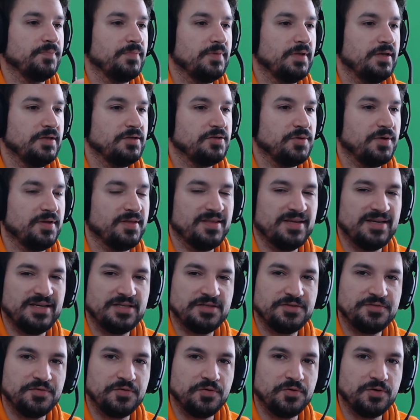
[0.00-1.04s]
So I think
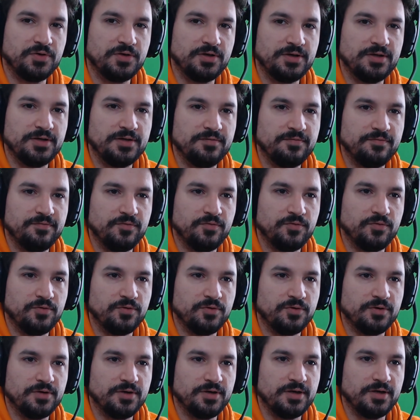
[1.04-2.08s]
it's for
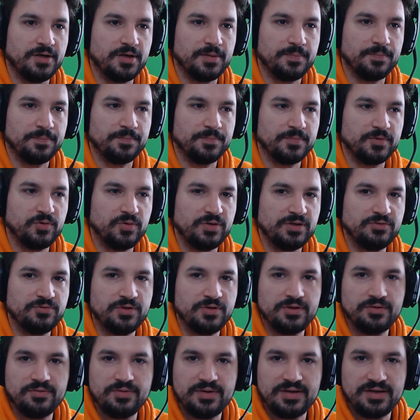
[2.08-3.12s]
quick
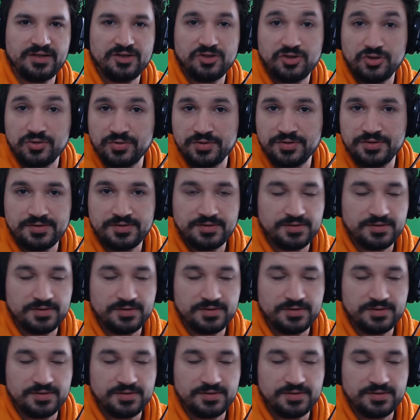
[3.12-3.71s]
triggering in shooters.